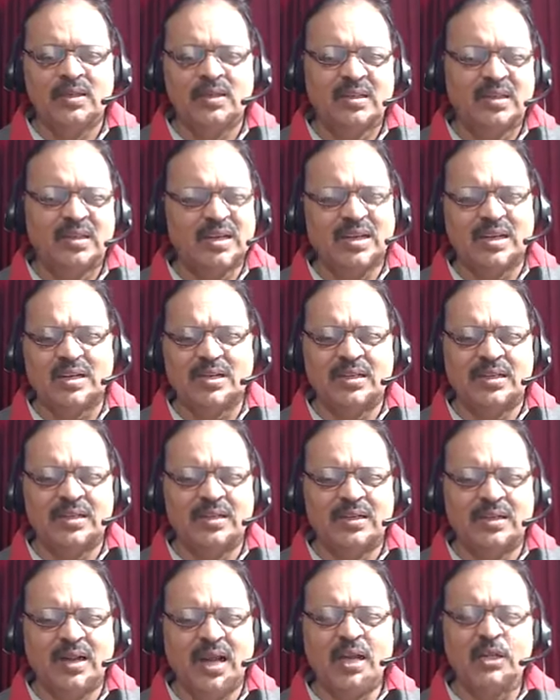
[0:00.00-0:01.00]
I
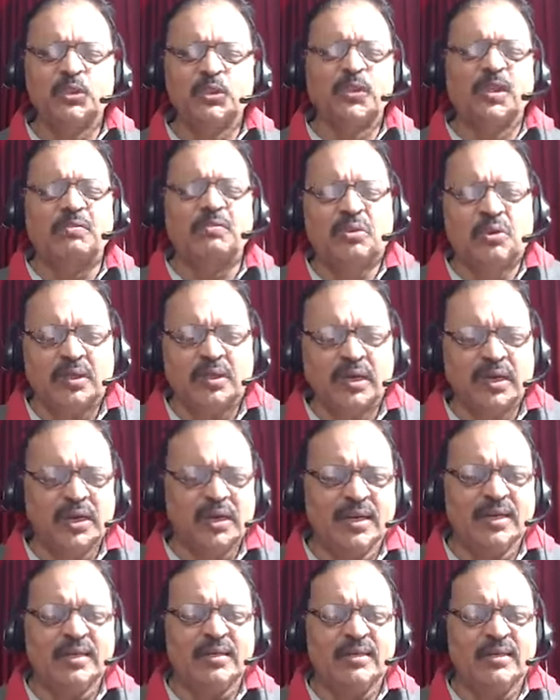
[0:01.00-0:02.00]
should have known
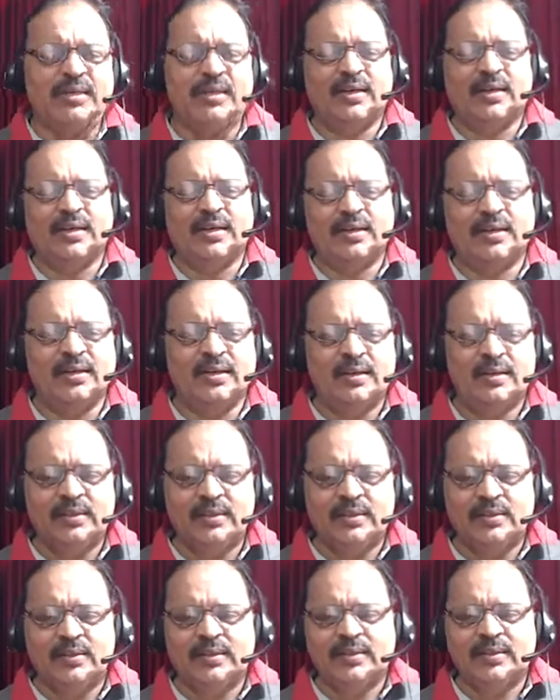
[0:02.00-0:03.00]
earlier.
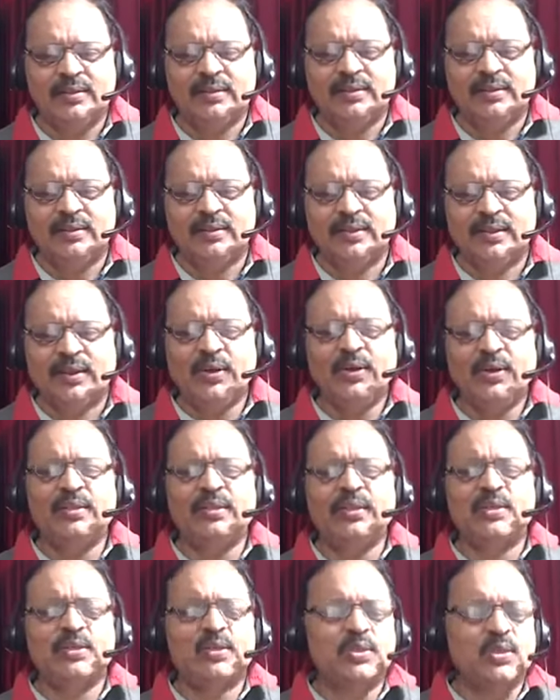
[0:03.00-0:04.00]
All
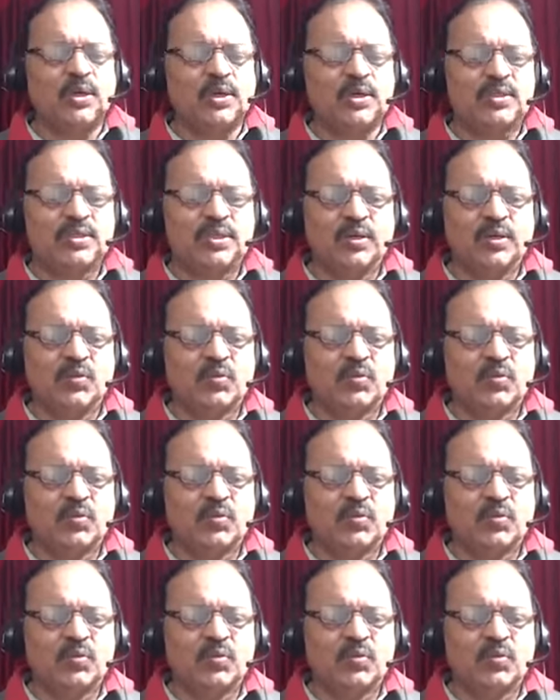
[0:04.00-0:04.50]
these thoughts are